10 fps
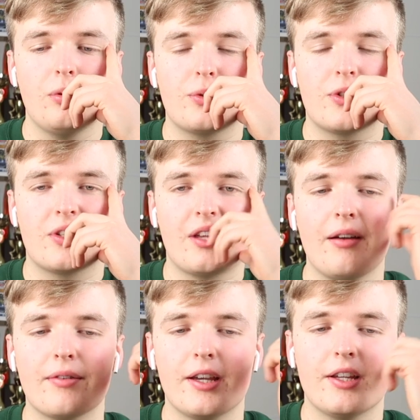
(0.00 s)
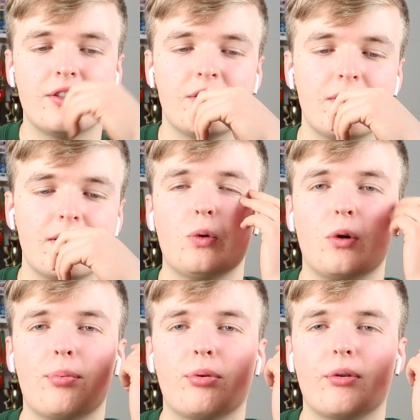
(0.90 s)
a little savage.
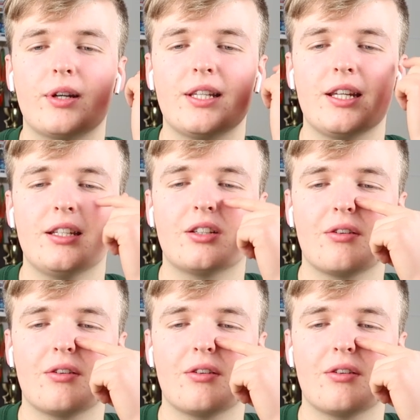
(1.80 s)
You're a pretty